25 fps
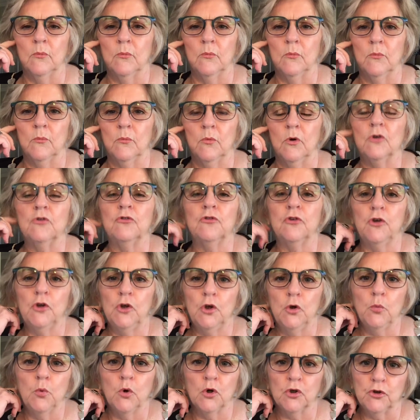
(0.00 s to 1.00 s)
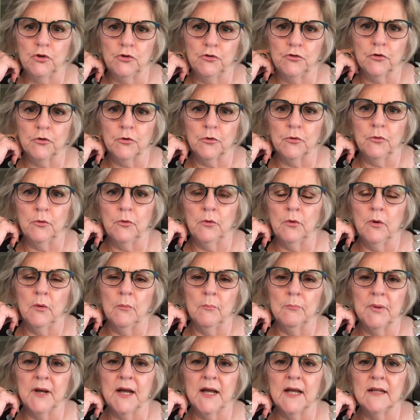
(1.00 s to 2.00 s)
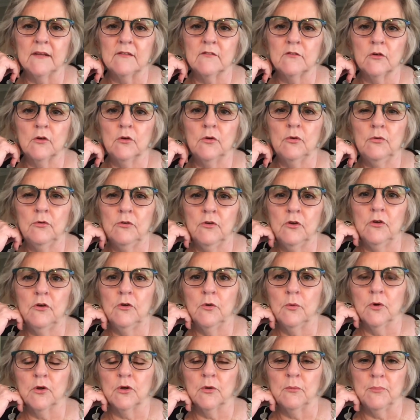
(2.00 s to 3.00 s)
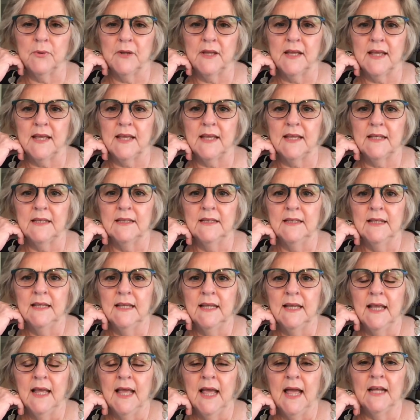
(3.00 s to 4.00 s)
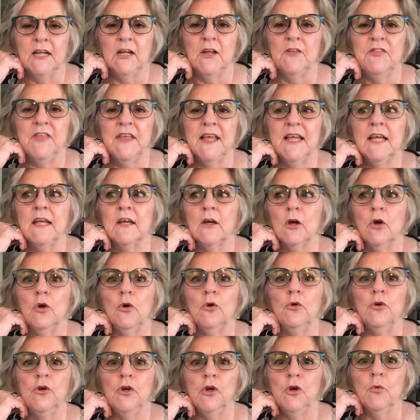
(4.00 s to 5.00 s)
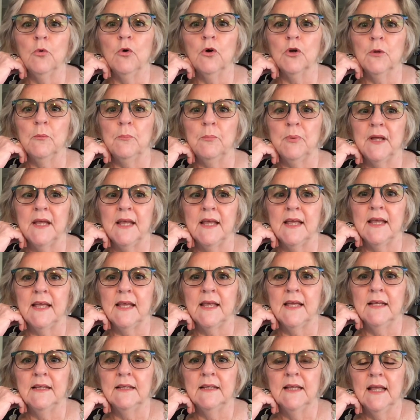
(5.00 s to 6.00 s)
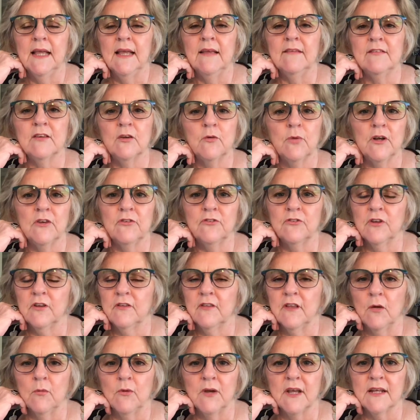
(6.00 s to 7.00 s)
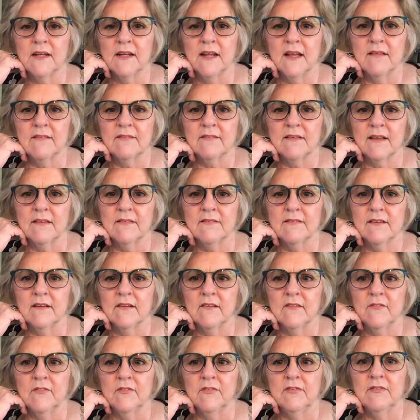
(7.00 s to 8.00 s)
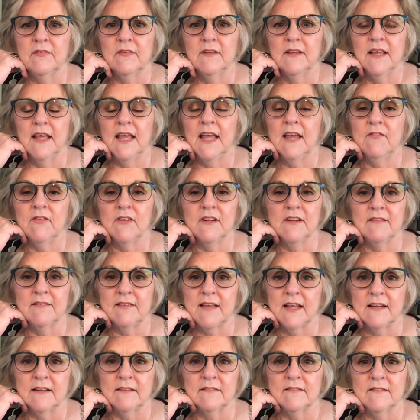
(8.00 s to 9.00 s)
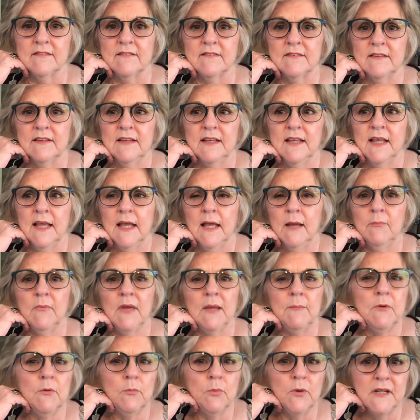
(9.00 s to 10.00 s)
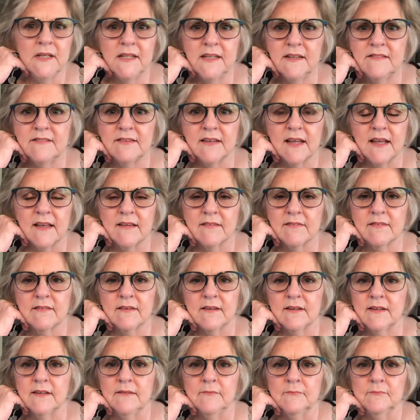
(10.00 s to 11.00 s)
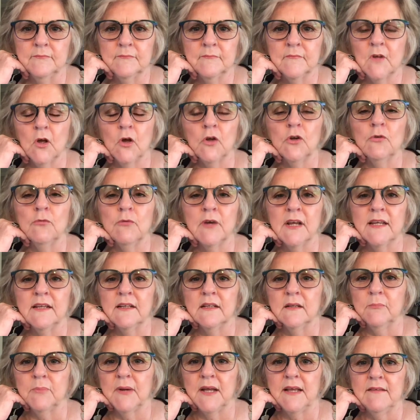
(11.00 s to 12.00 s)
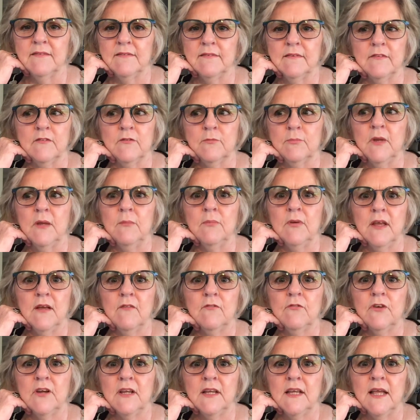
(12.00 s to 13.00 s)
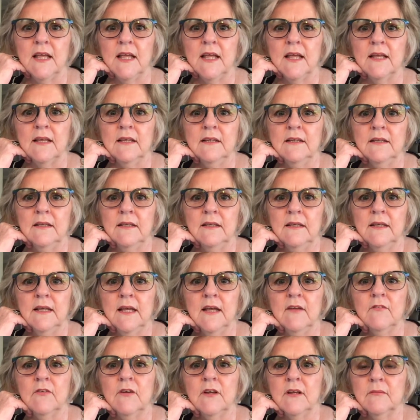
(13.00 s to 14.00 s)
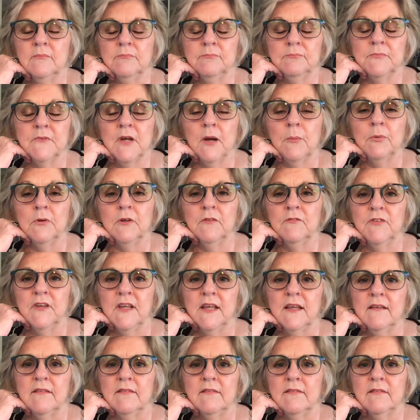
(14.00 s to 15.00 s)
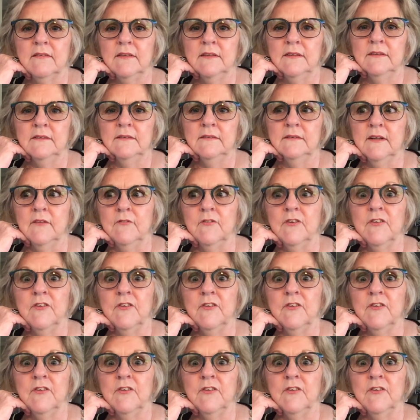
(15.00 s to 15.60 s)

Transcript: what do you want to do, but who do you want to be? And I think who do you want to be is a question that we can ask ourselves even as adults. And maybe we need to ask it on a regular basis, maybe every year, every couple of years, every